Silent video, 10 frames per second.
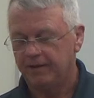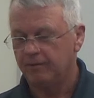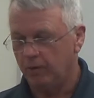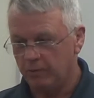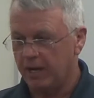
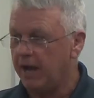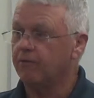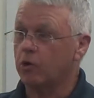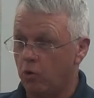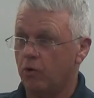We would
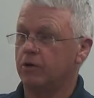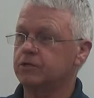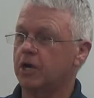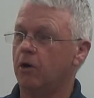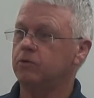have a
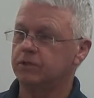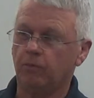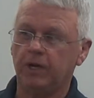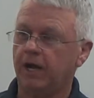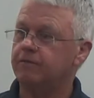corners coach, and
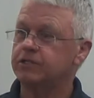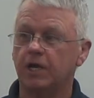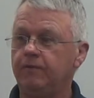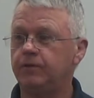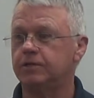we'd have a
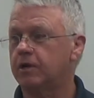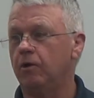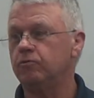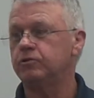safeties coach.